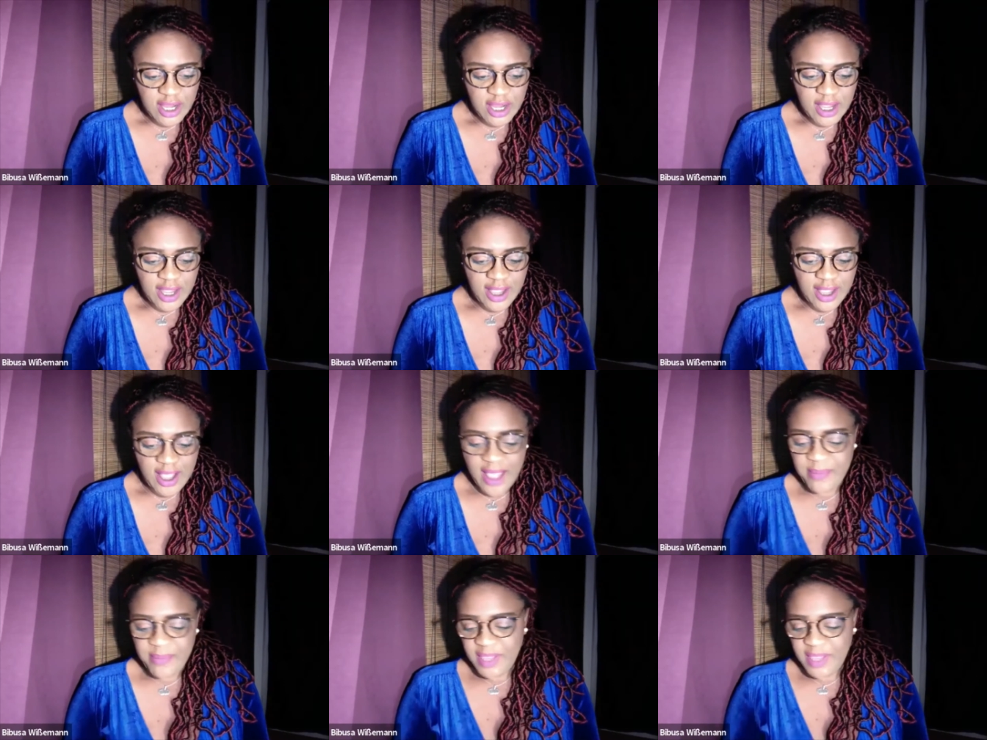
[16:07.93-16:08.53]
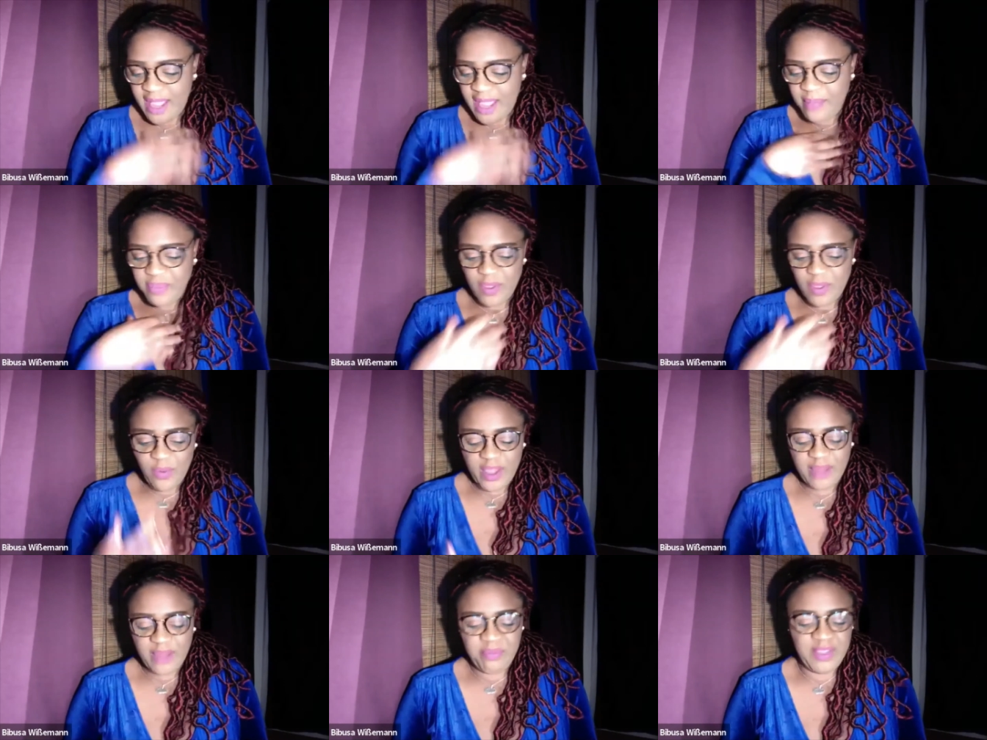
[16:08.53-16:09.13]
I mean, I'm the
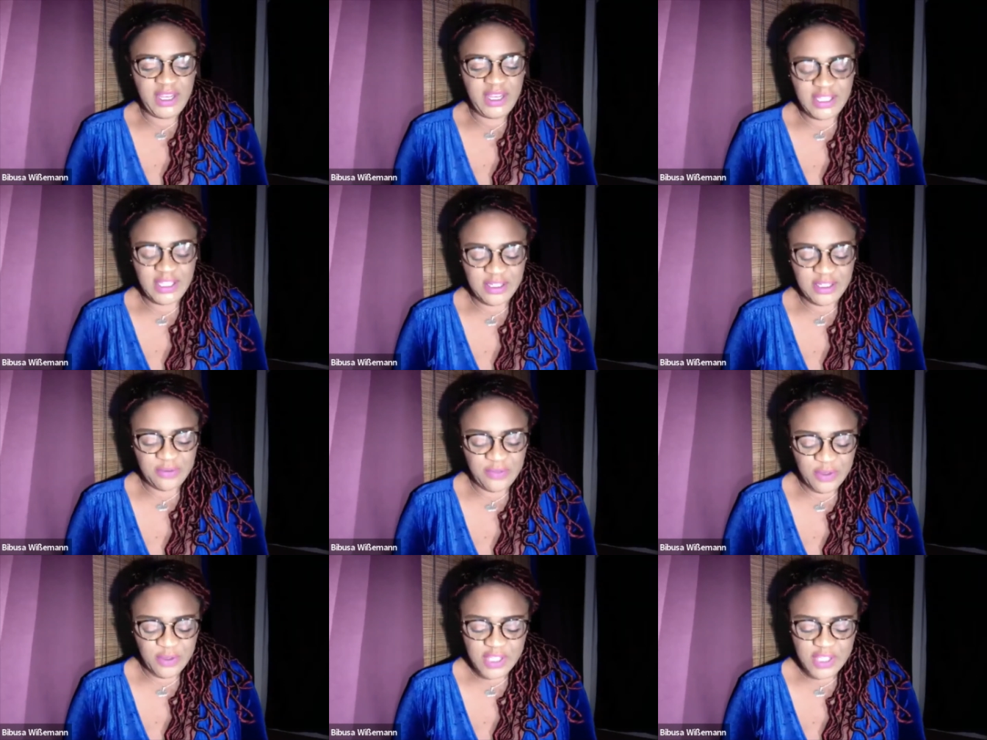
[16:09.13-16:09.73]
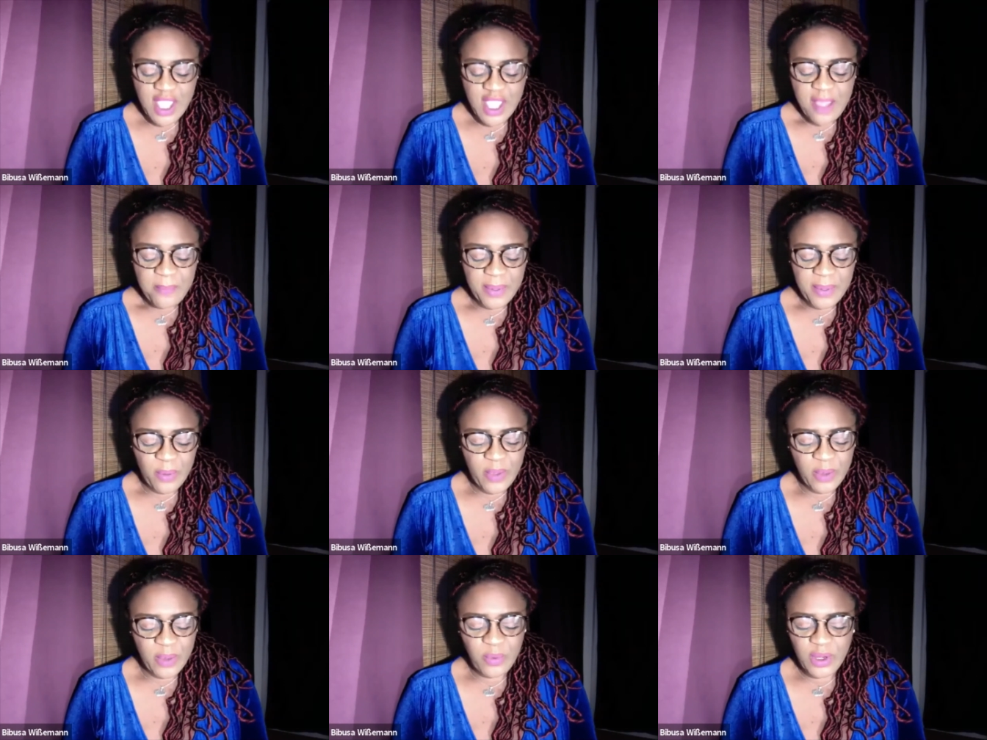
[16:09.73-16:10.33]
one being interviewed, but
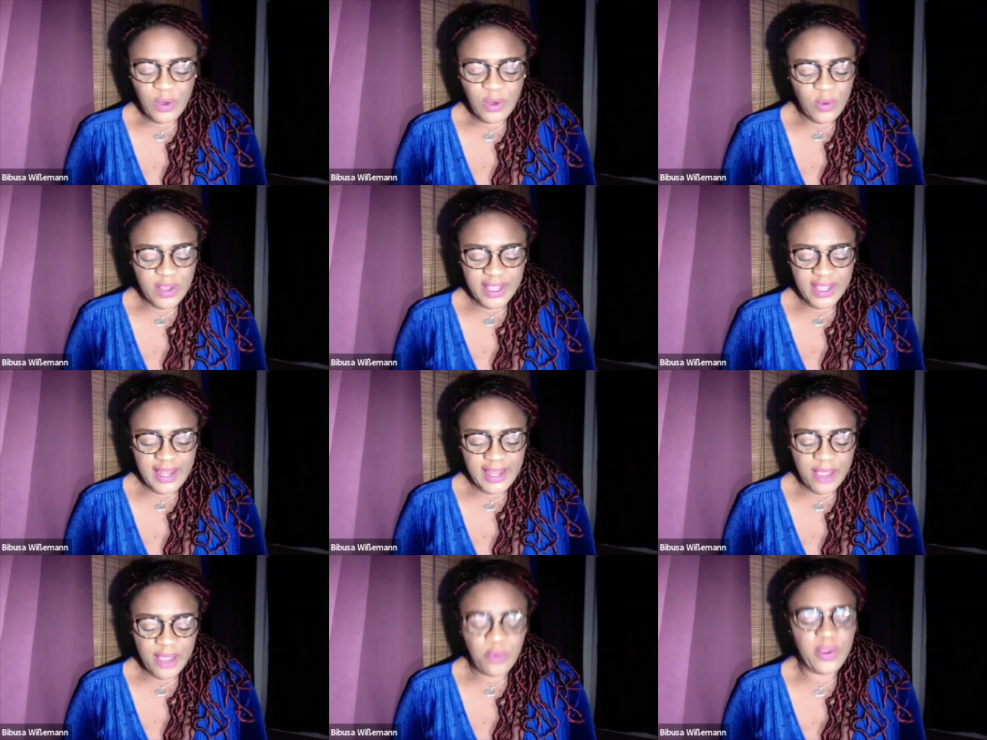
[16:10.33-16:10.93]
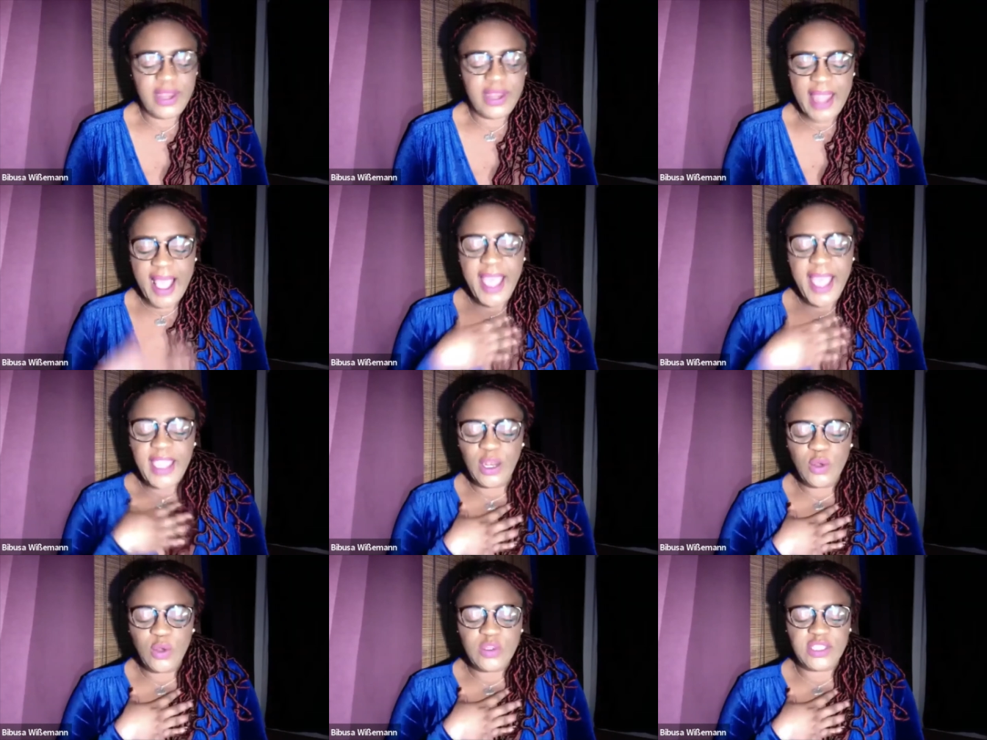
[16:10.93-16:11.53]
when we look at when
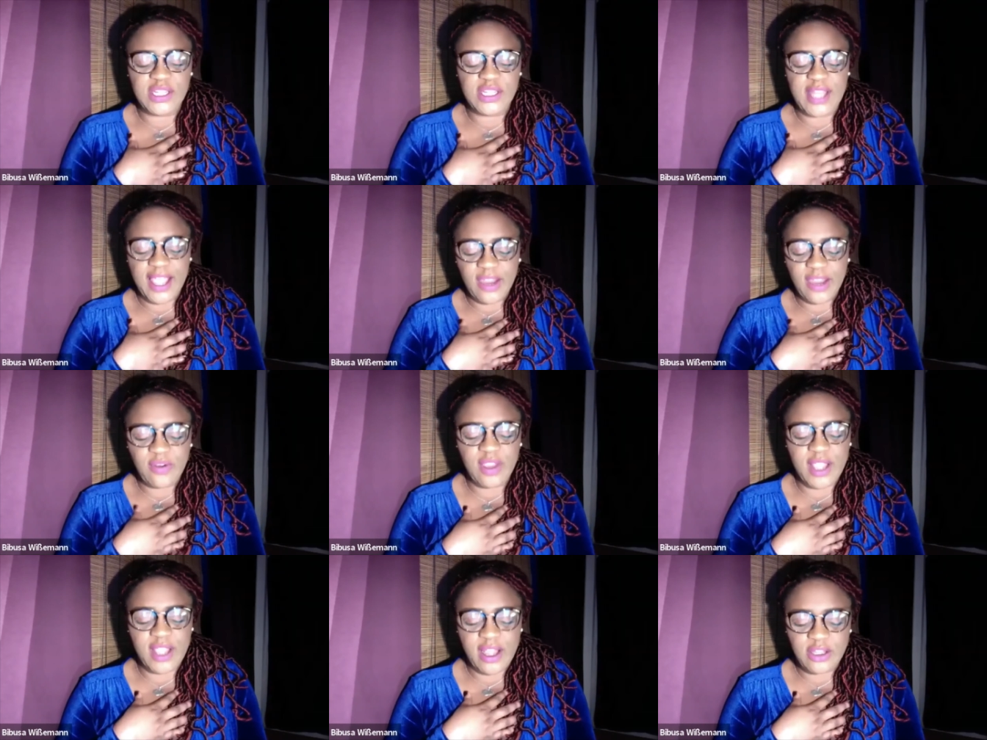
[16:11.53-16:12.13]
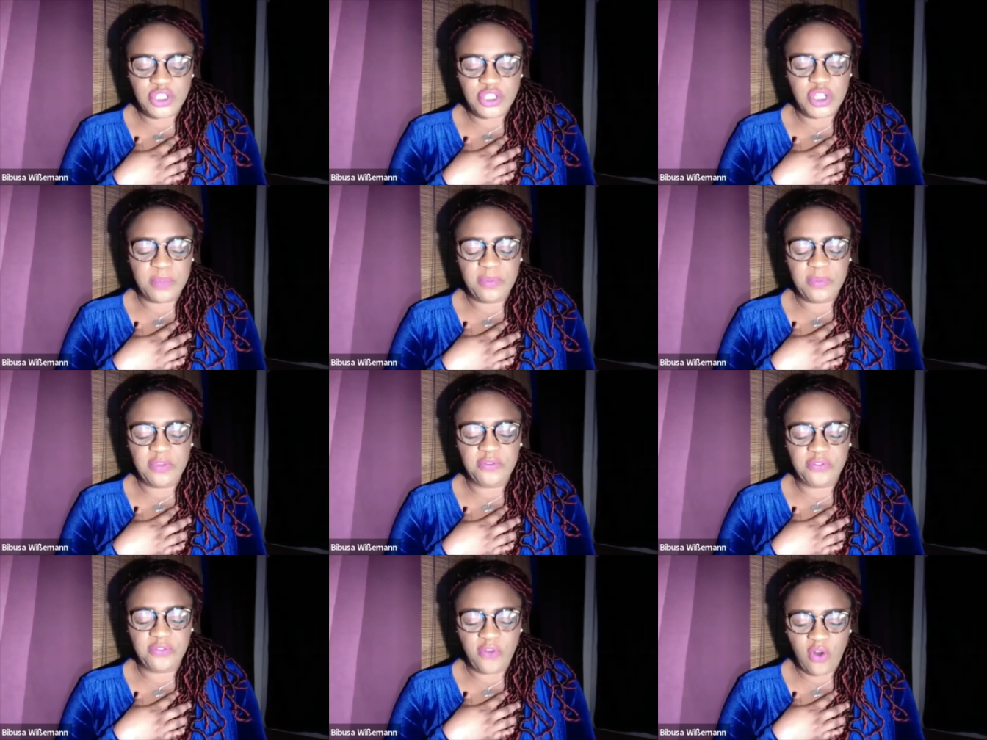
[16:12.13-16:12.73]
I looked at agriculture
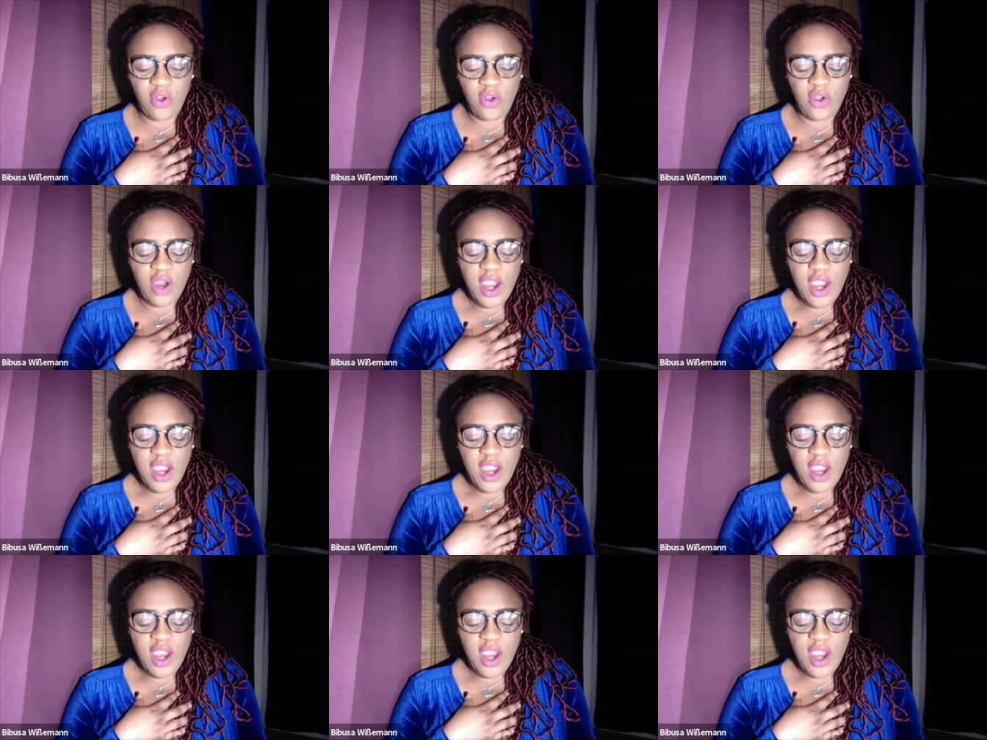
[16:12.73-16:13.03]
before,